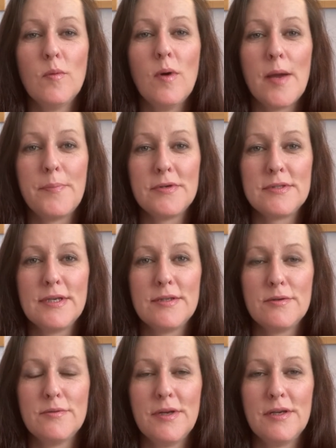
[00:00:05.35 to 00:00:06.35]
Why
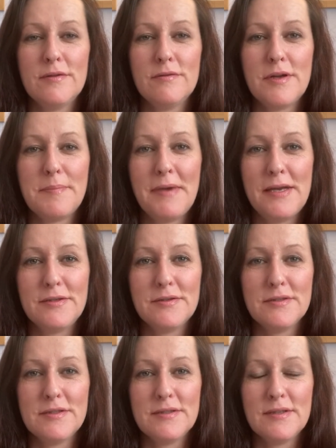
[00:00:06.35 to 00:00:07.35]
Postnatal Recovery
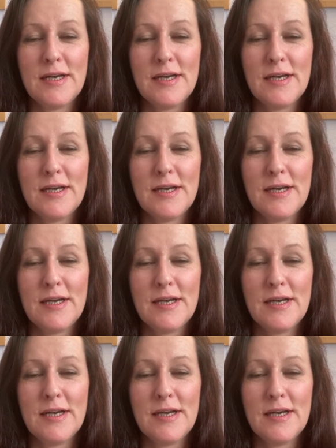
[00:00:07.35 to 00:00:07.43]
Matters,